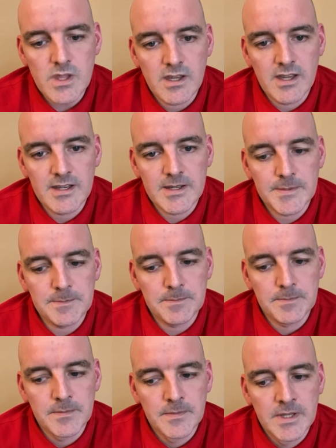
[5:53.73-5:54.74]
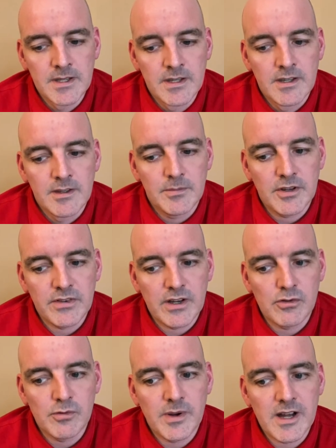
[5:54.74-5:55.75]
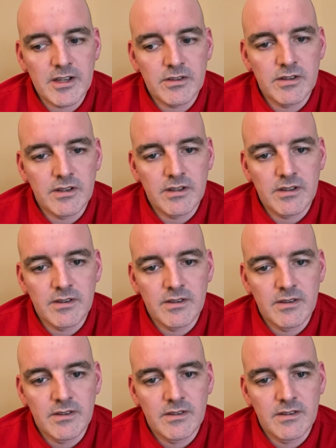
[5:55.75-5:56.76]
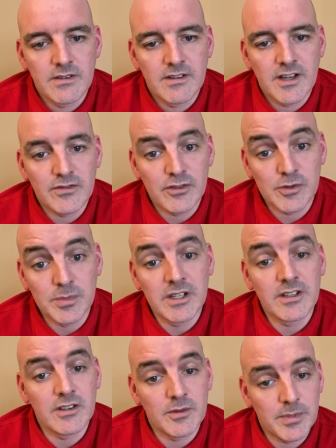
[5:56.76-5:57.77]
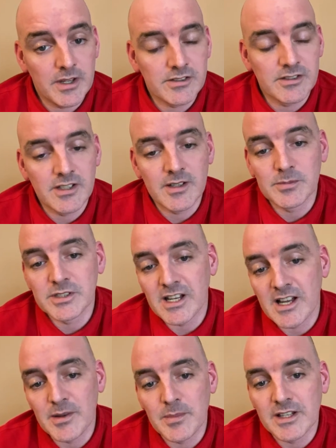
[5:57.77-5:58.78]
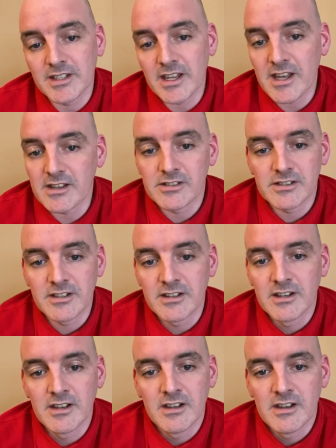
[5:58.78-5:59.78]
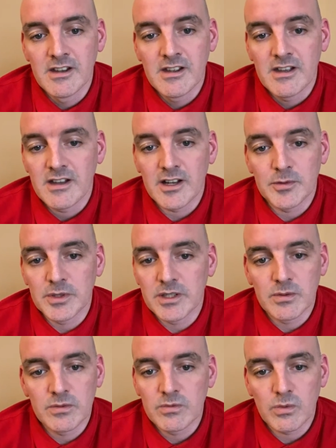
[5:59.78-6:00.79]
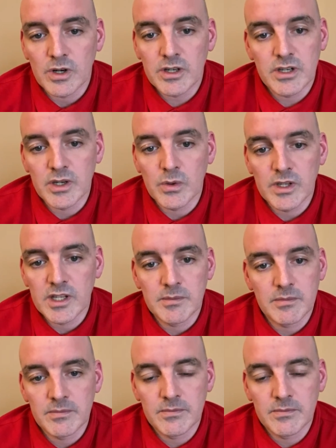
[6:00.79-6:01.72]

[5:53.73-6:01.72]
But if I go back to after speaking to the person and I'm sat at my desk, I'd be working away